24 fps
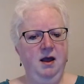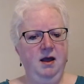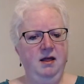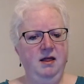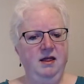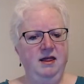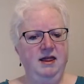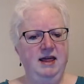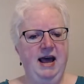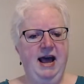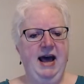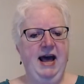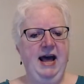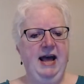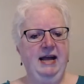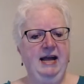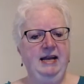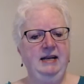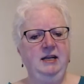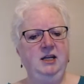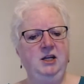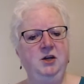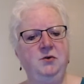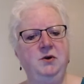
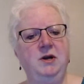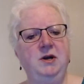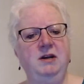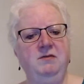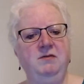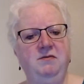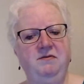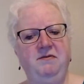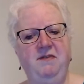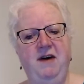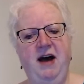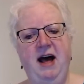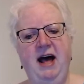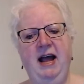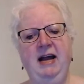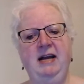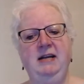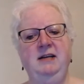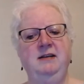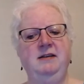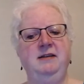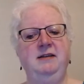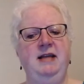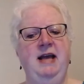that you can
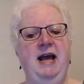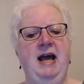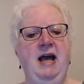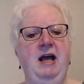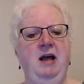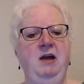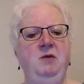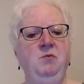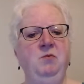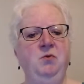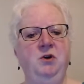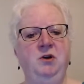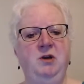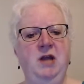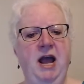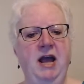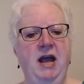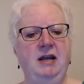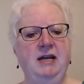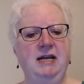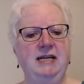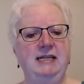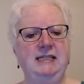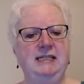find that would
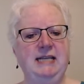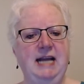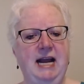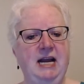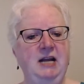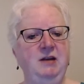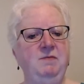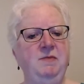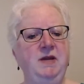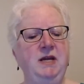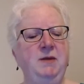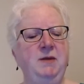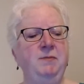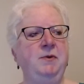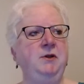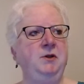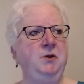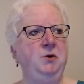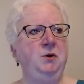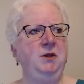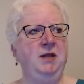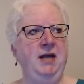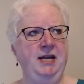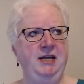contain people
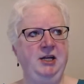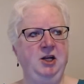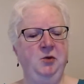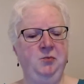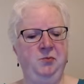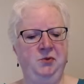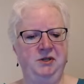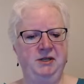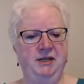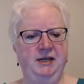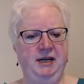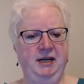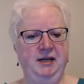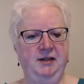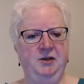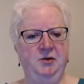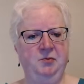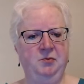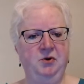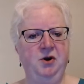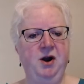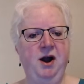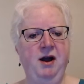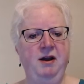who like your particular
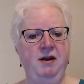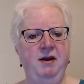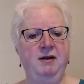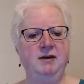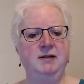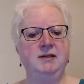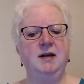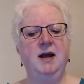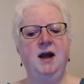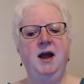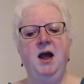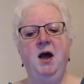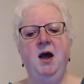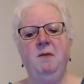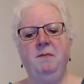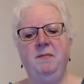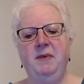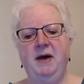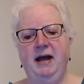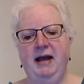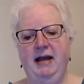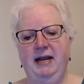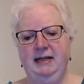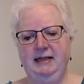product.
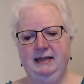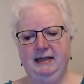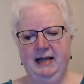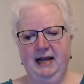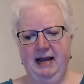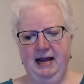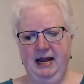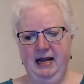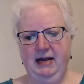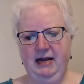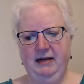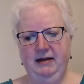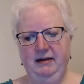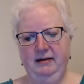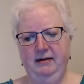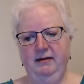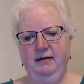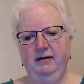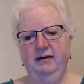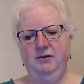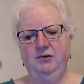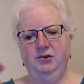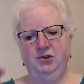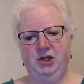But like
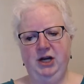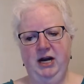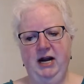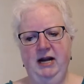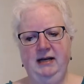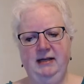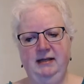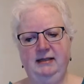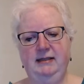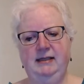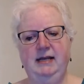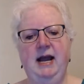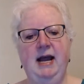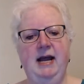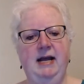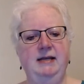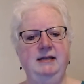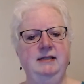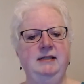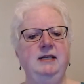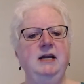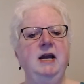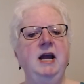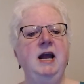Shannon
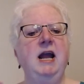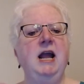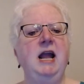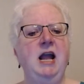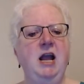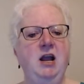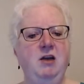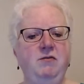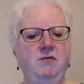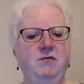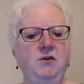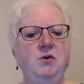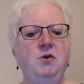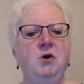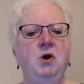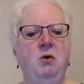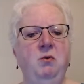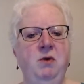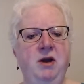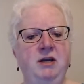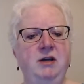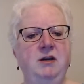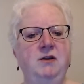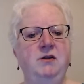says, if you
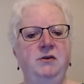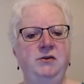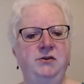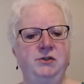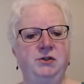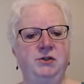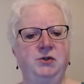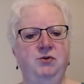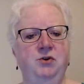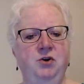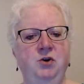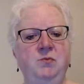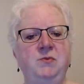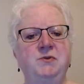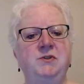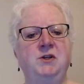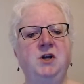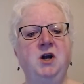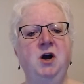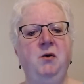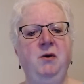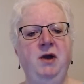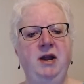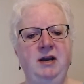go into those groups,
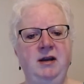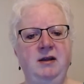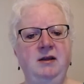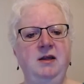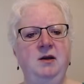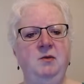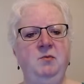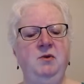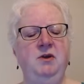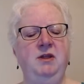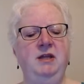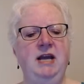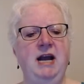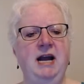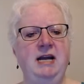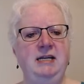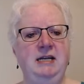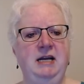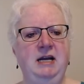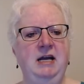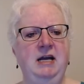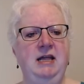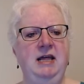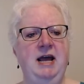go into them with the
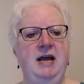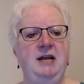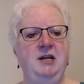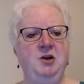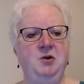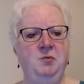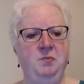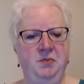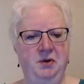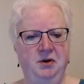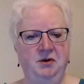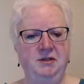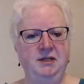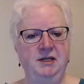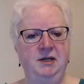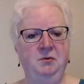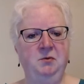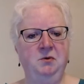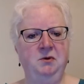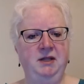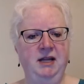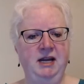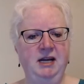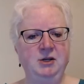idea that you're building
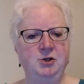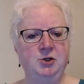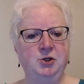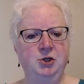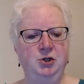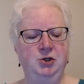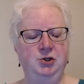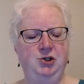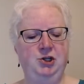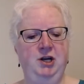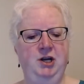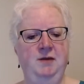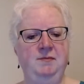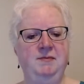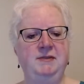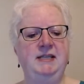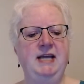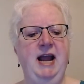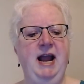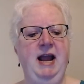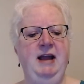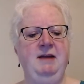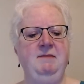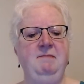relationships,
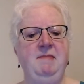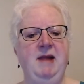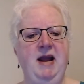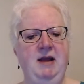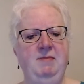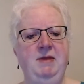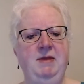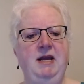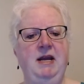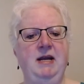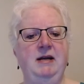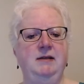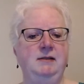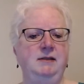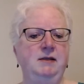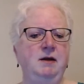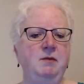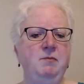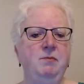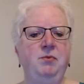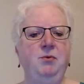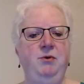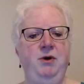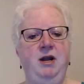and maybe at
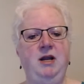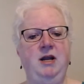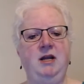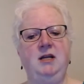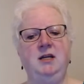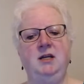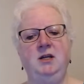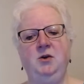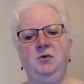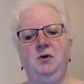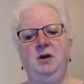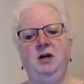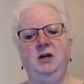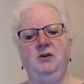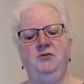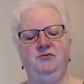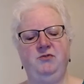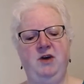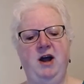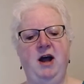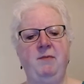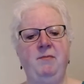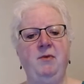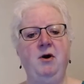some point you can
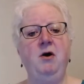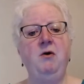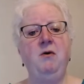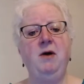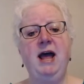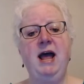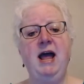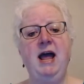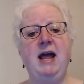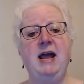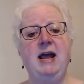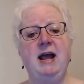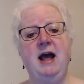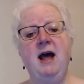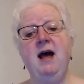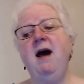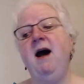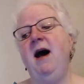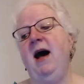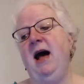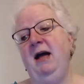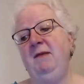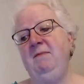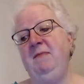drop, oh, hey,
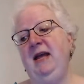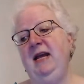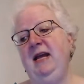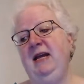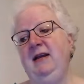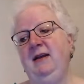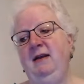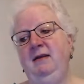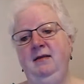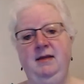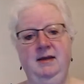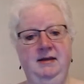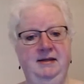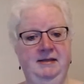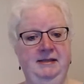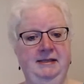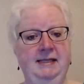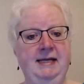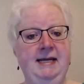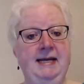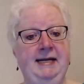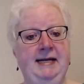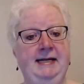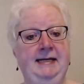I make this
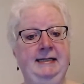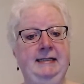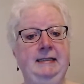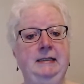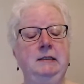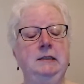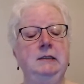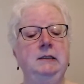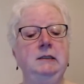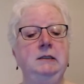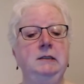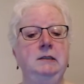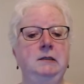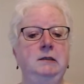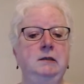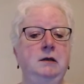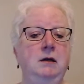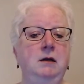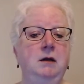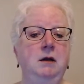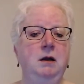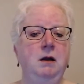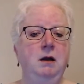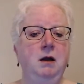thing.
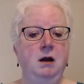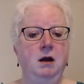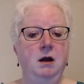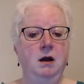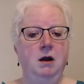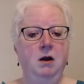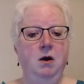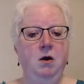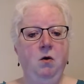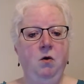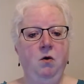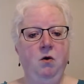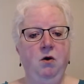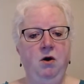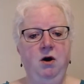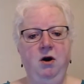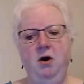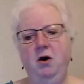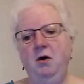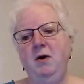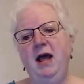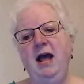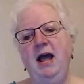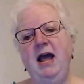Or,
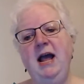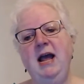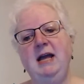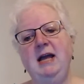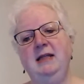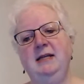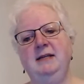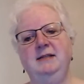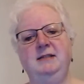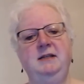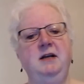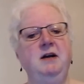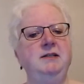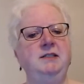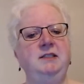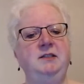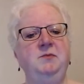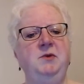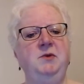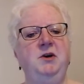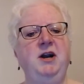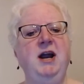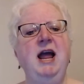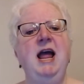oh, hey, this
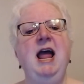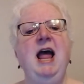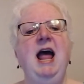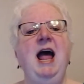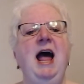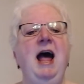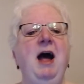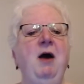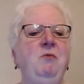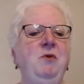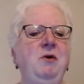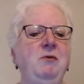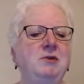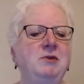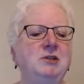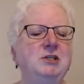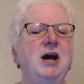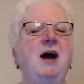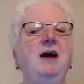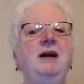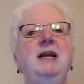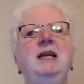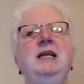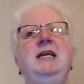customer, we were
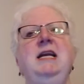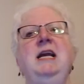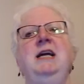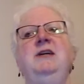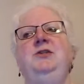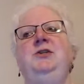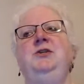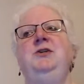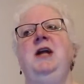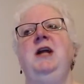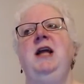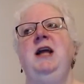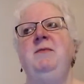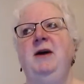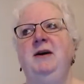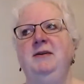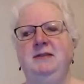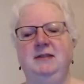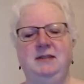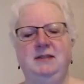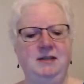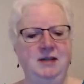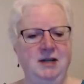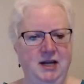talking yesterday
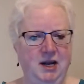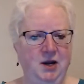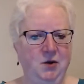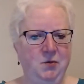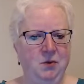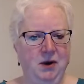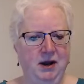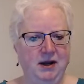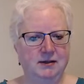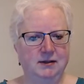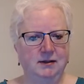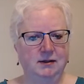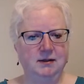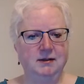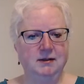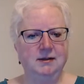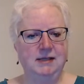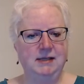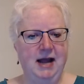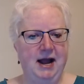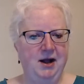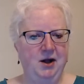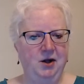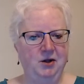about sneaky ways to
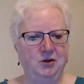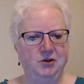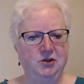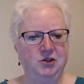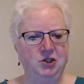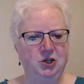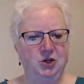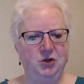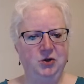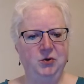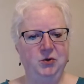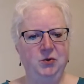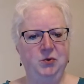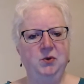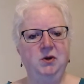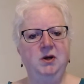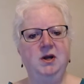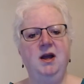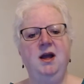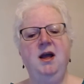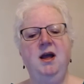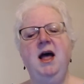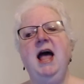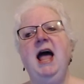sell too.
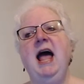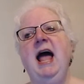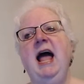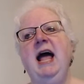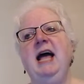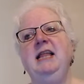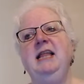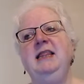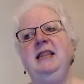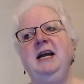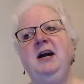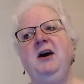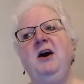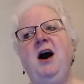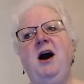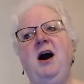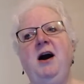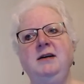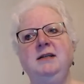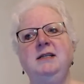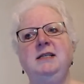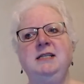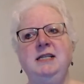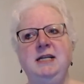And there
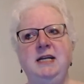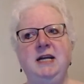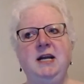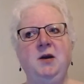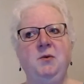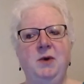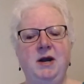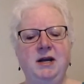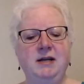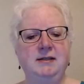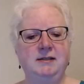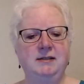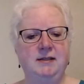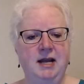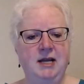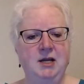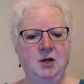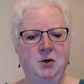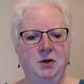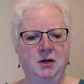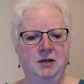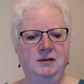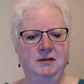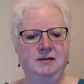are sneaky ways that
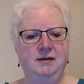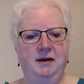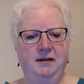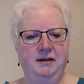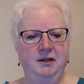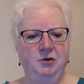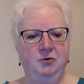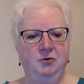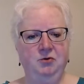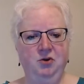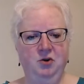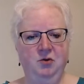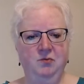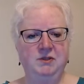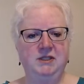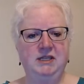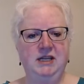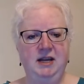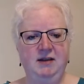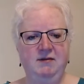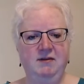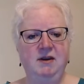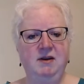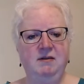you can sell in groups,
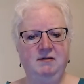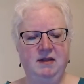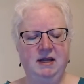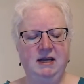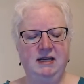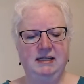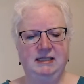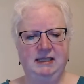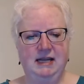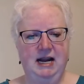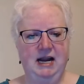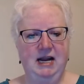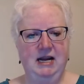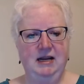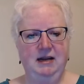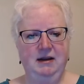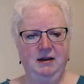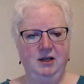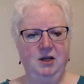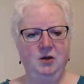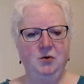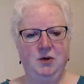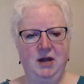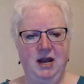even if they say you